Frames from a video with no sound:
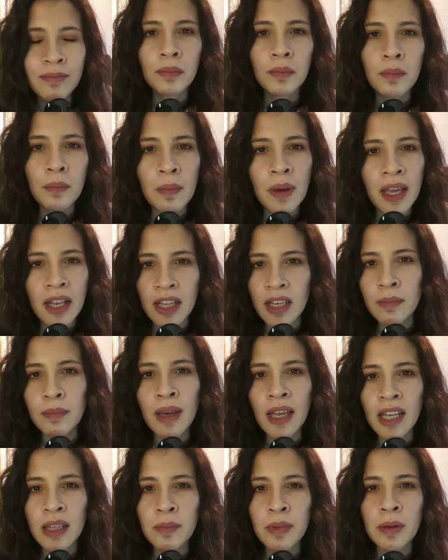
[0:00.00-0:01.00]

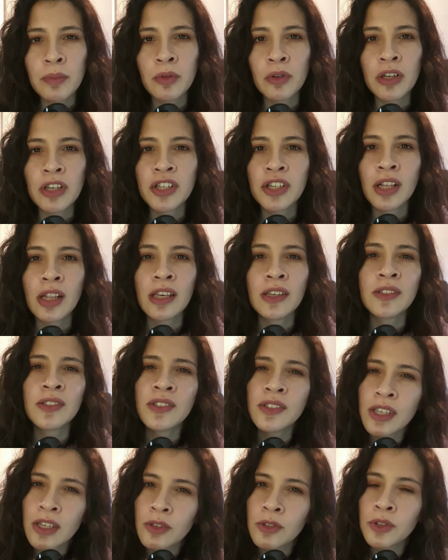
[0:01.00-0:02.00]
Many people in Chile
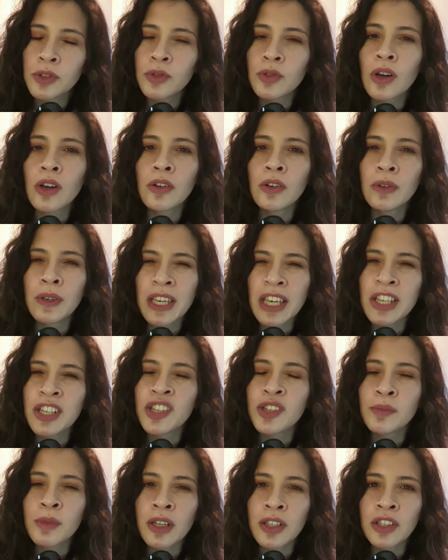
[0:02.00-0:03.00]
still struggle
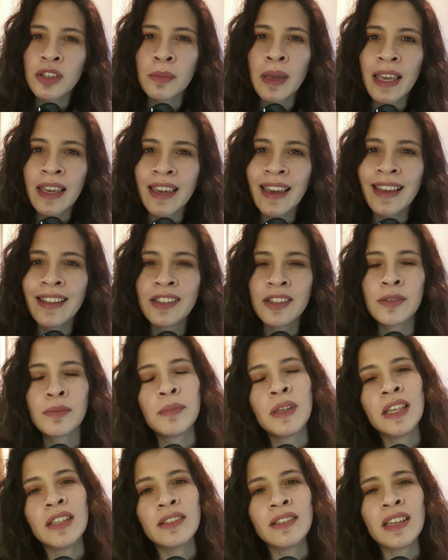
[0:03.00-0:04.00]
each month to make ends
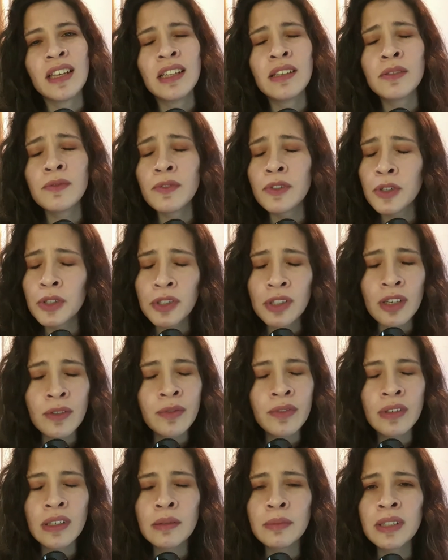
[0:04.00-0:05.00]
meet, and for some
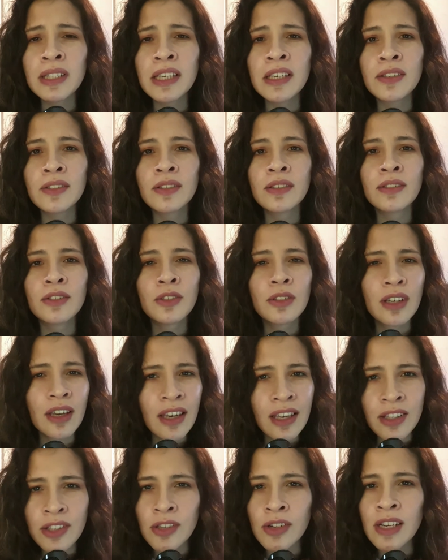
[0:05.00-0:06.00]
families,
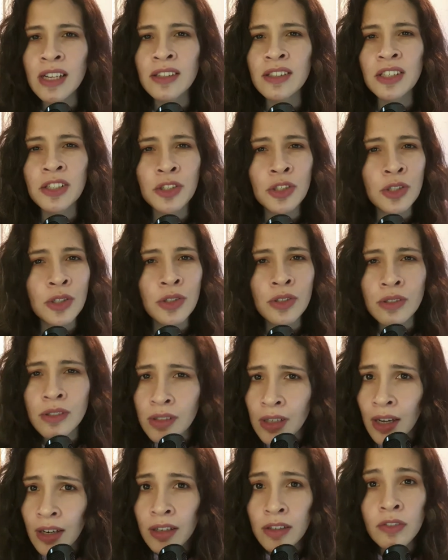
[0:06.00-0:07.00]
internet is just
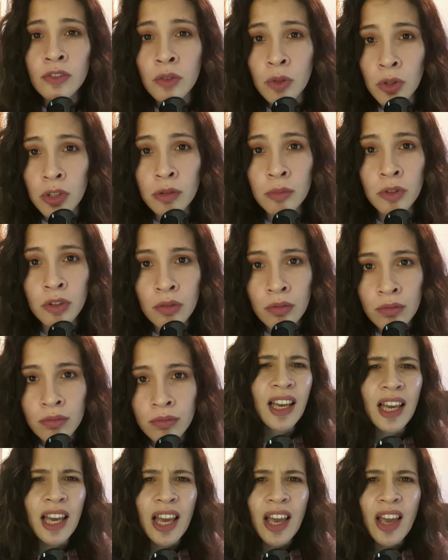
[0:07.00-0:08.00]
not affordable.
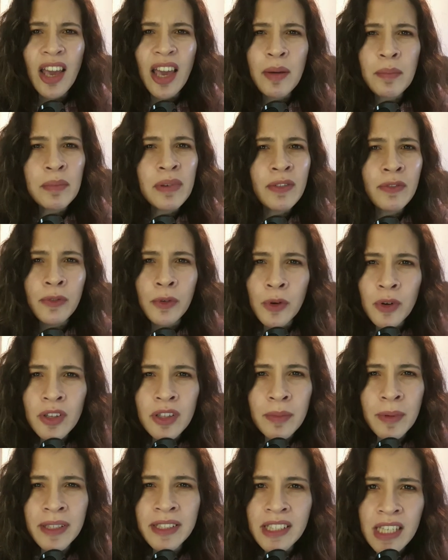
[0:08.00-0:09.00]
And before
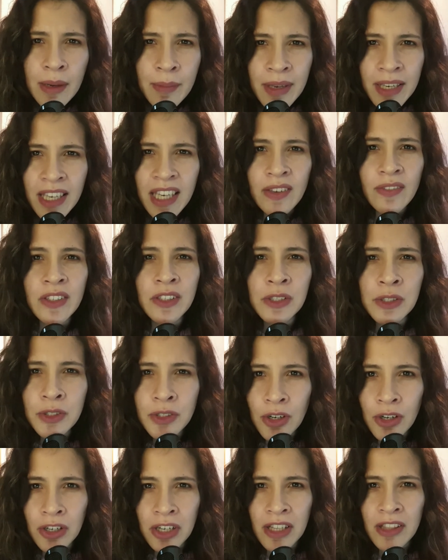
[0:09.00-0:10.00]
the pandemic even
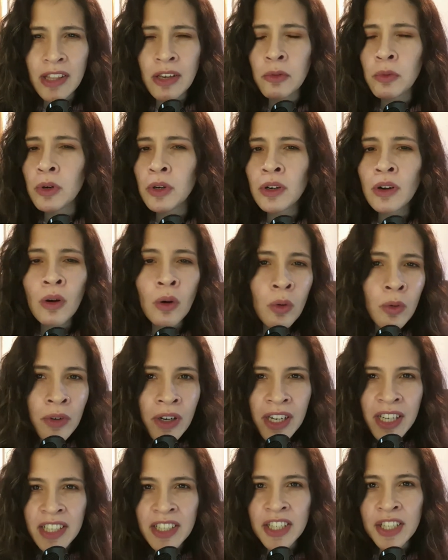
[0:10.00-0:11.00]
started, there were
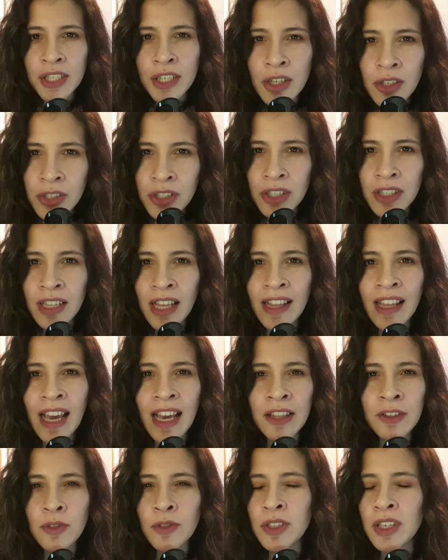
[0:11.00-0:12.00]
already children that
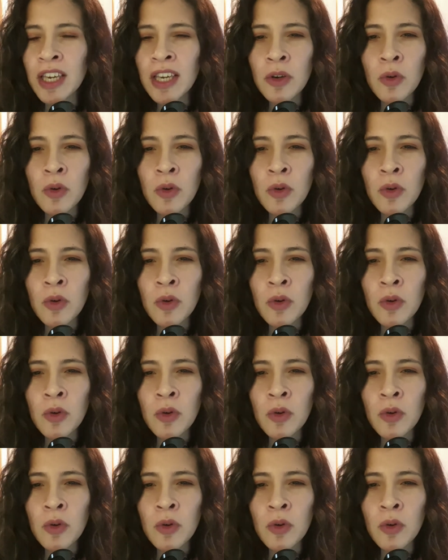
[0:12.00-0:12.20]
had to take